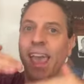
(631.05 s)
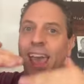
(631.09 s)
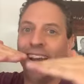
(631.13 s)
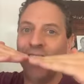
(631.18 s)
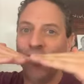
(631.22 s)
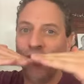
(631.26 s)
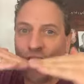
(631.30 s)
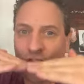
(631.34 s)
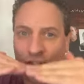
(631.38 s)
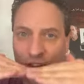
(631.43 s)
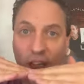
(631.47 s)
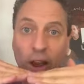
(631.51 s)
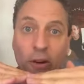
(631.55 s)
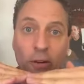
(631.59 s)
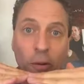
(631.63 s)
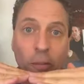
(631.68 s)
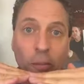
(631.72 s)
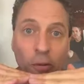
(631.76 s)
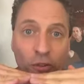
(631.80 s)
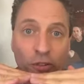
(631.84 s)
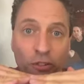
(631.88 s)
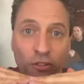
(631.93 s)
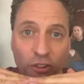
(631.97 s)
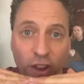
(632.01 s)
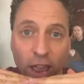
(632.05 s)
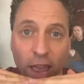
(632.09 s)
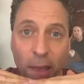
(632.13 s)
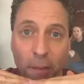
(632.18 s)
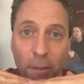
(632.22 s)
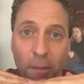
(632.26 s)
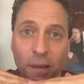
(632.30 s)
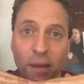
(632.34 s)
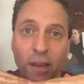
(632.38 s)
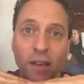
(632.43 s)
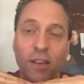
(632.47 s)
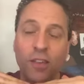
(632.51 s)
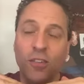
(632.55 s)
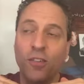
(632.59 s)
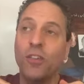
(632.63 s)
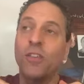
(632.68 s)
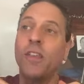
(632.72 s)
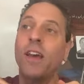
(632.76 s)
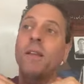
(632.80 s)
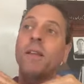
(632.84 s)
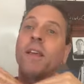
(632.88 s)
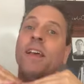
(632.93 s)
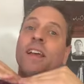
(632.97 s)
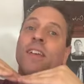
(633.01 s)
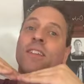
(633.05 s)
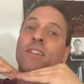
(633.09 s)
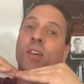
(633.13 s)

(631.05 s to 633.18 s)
in shareable shape so that